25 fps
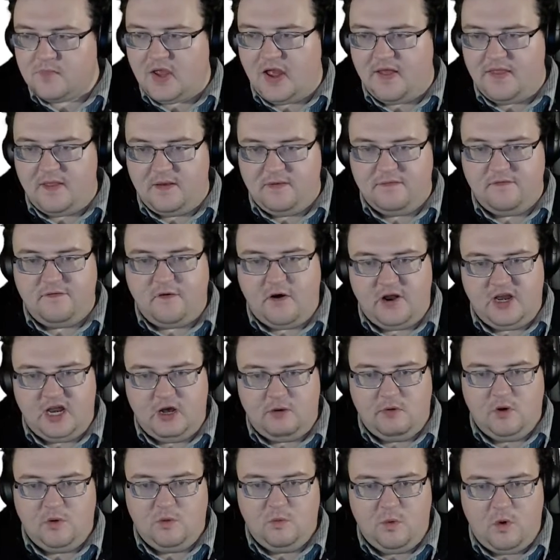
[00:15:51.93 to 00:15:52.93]
and then find
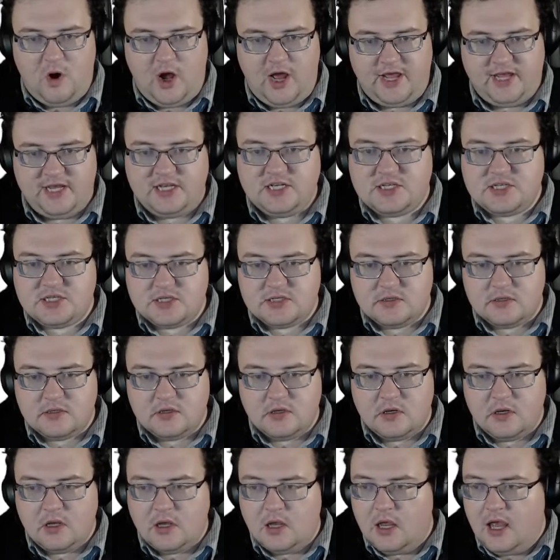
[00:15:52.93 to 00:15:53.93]
out what y is.
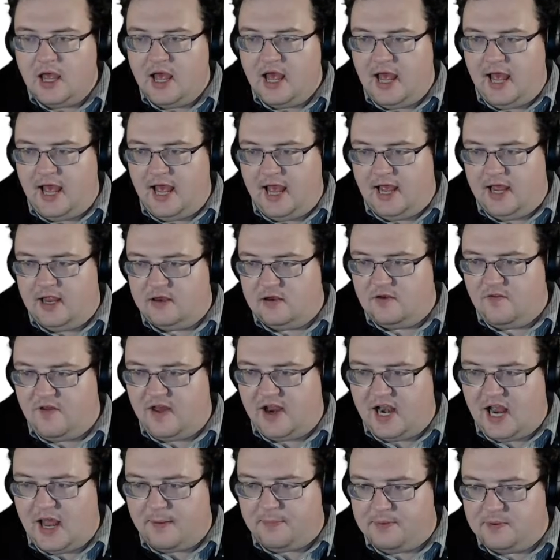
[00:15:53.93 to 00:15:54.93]
And
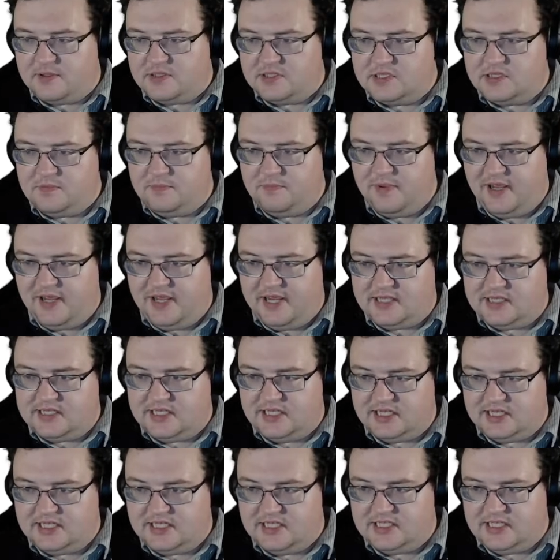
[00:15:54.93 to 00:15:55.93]
that happens to be
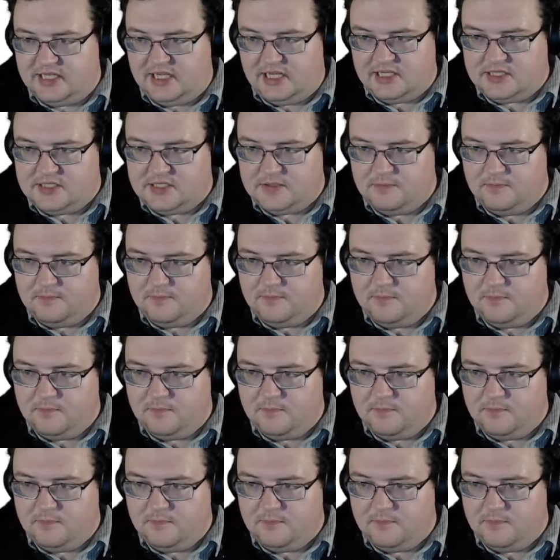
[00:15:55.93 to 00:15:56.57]
66.